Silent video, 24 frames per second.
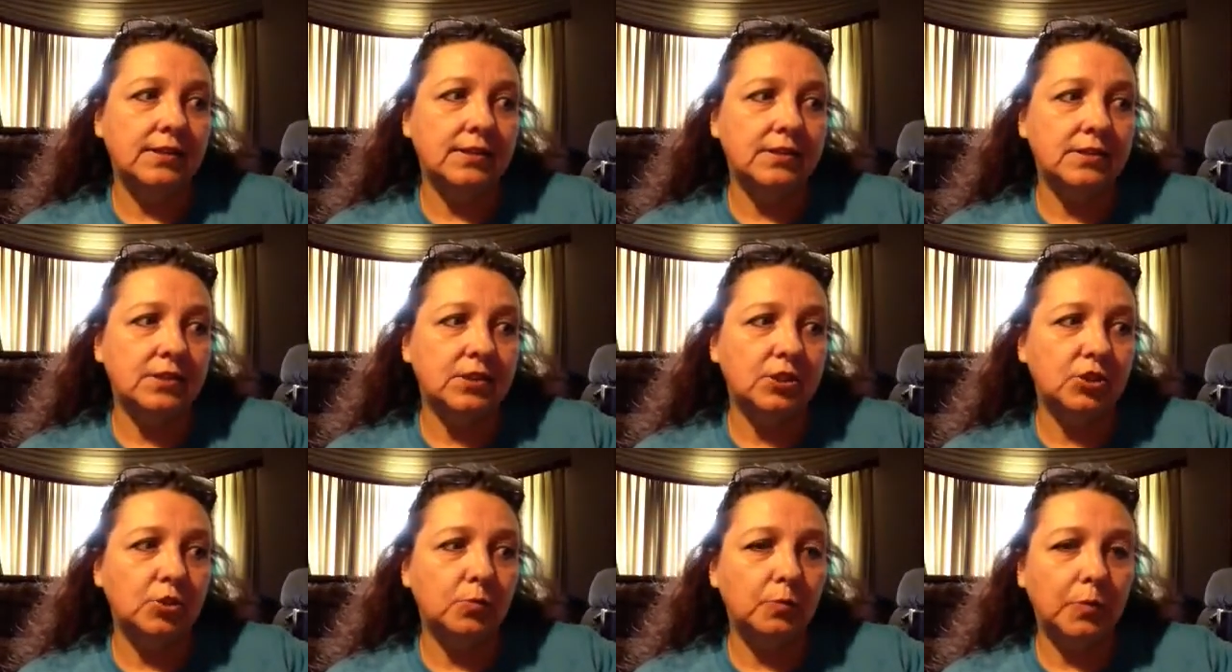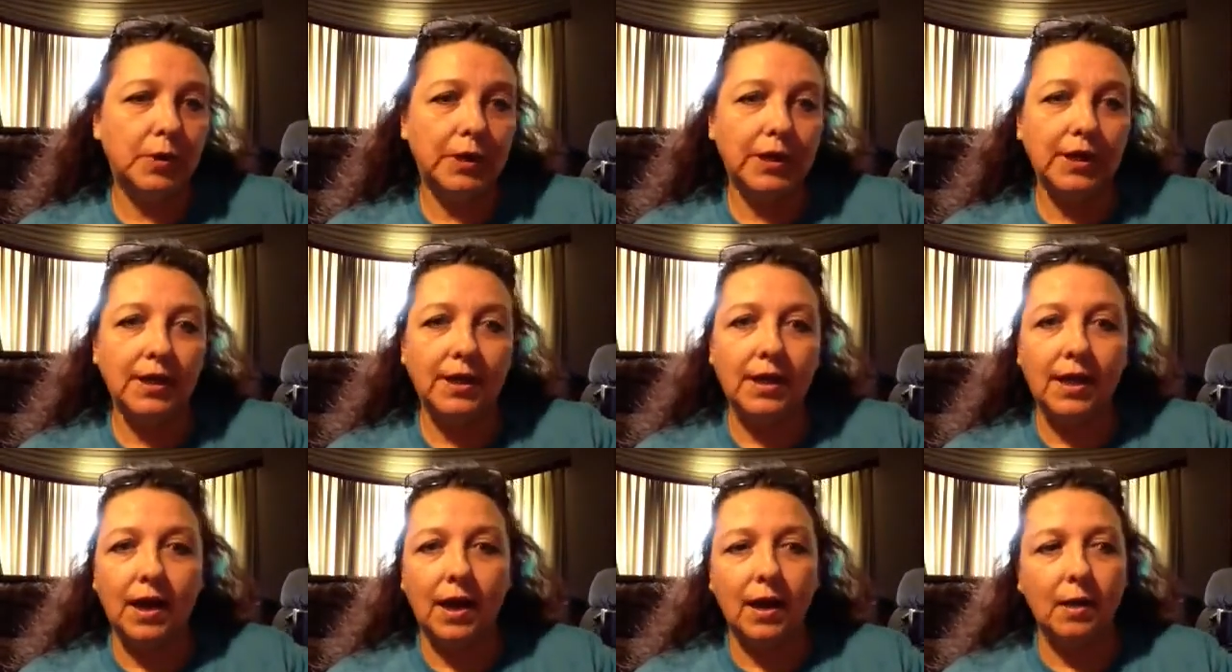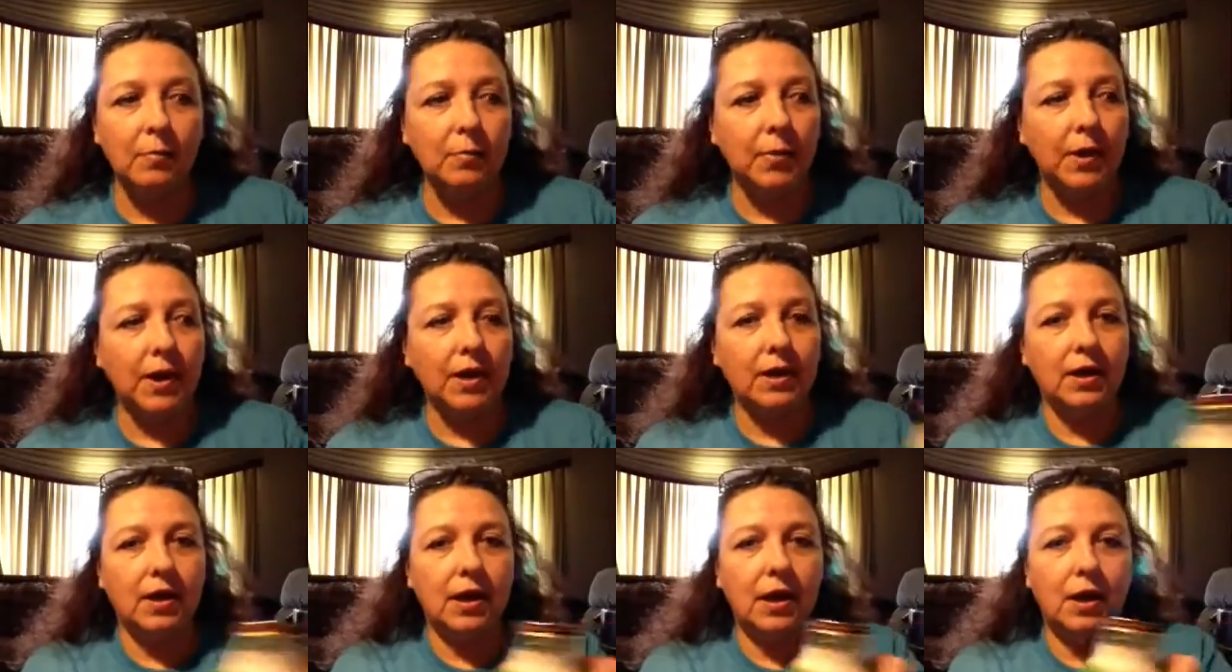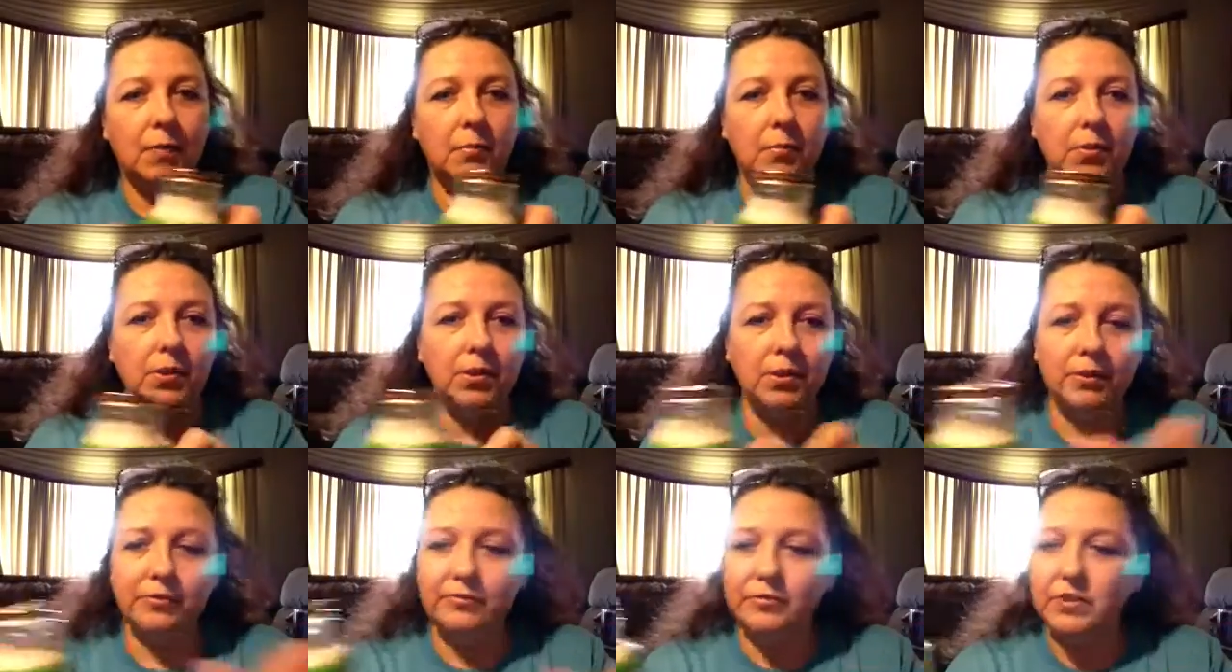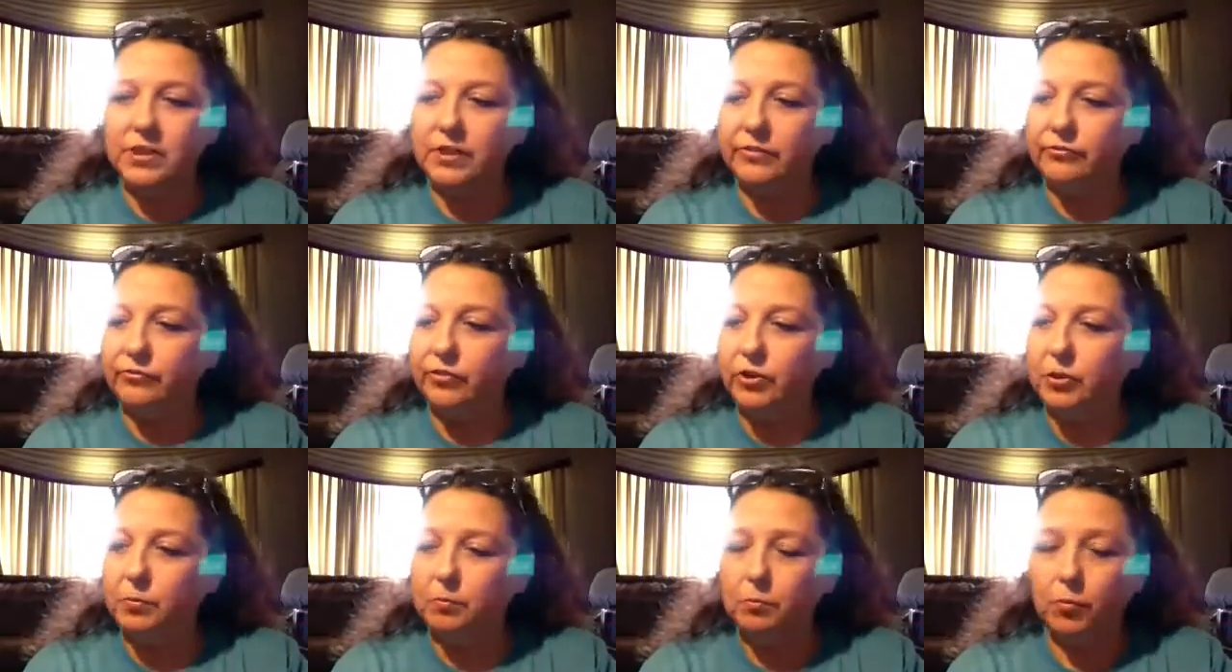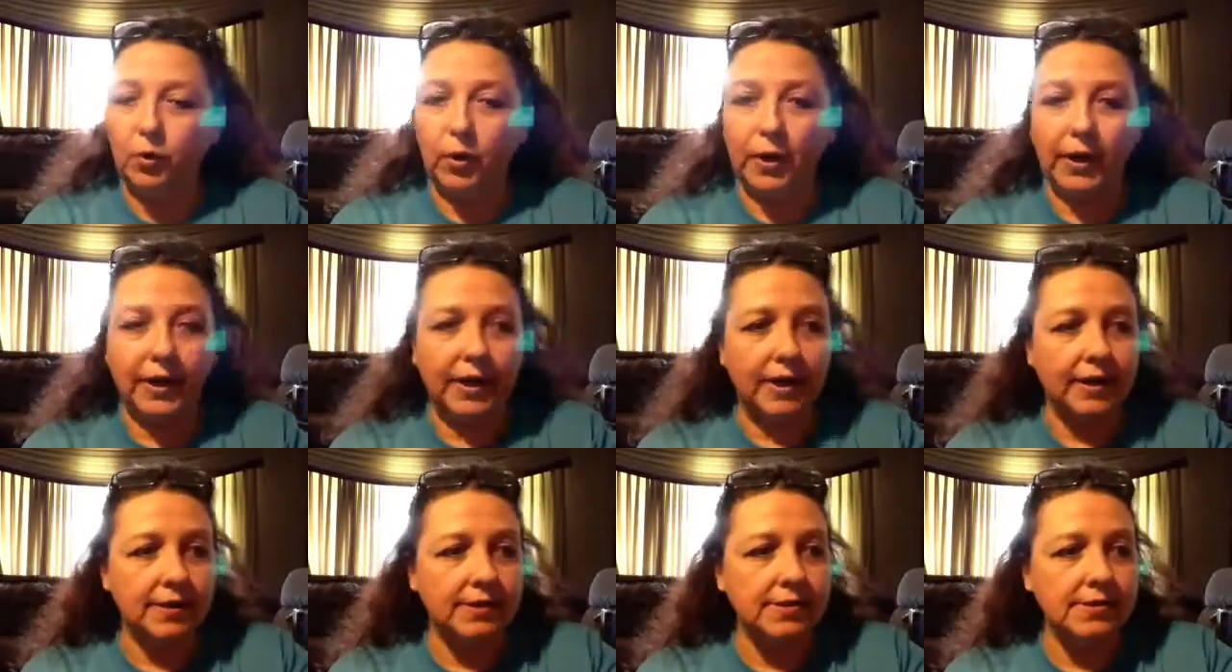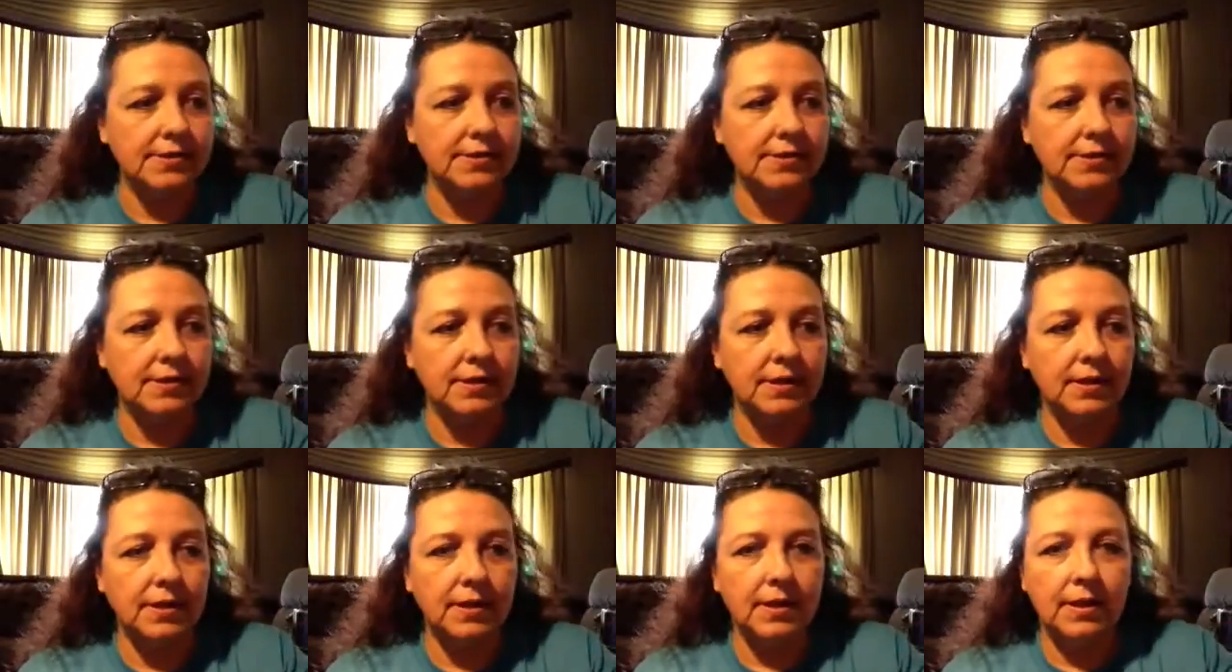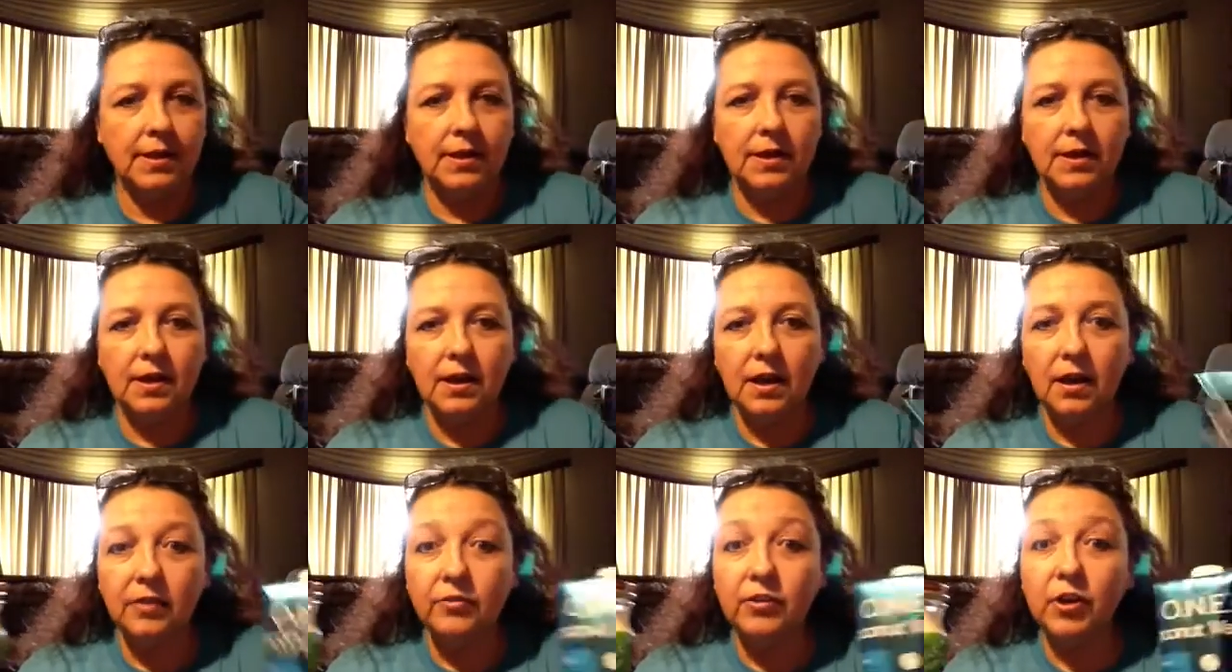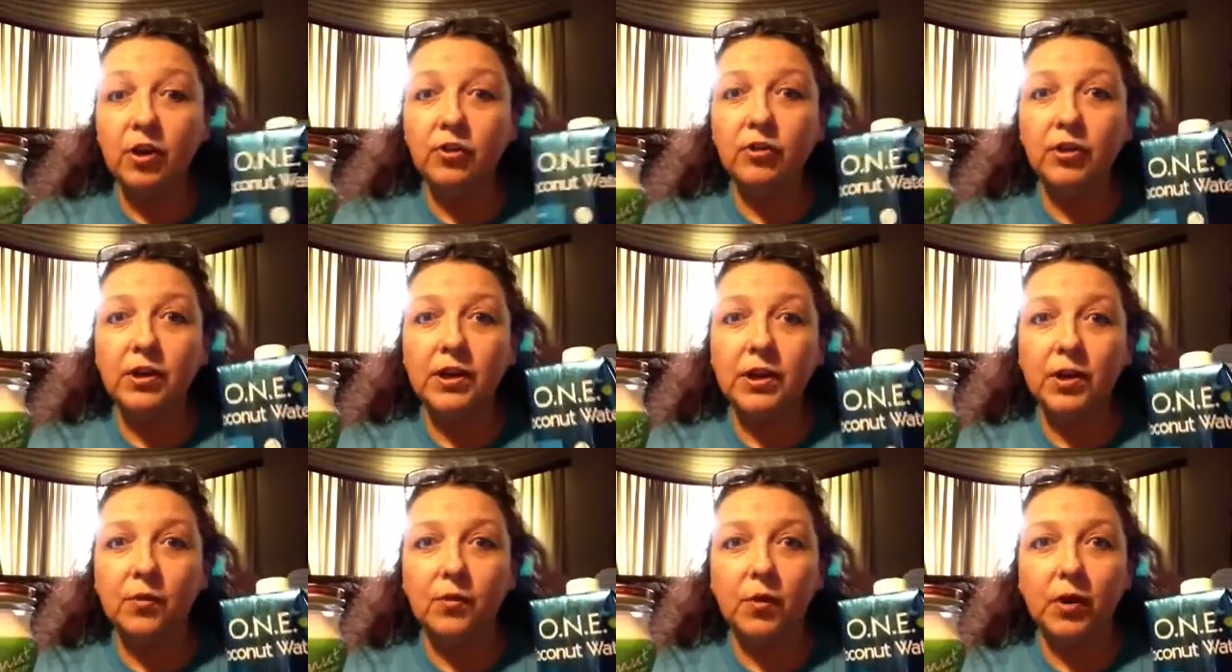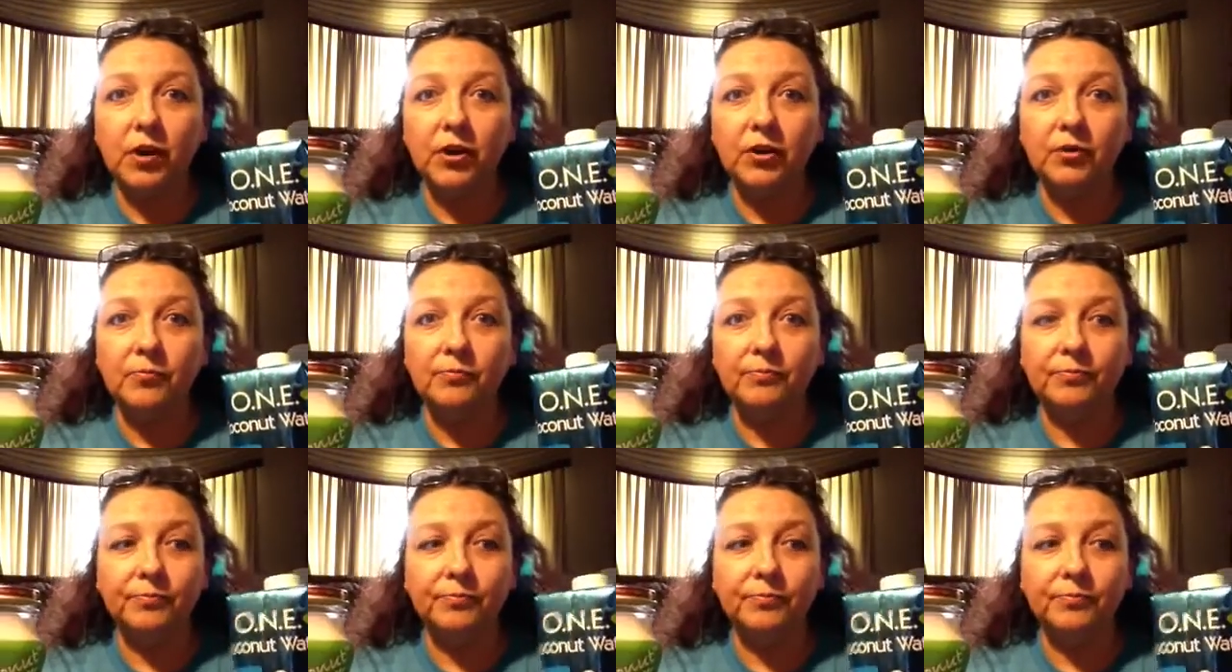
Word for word: to pick up a couple of different brands of coconut water.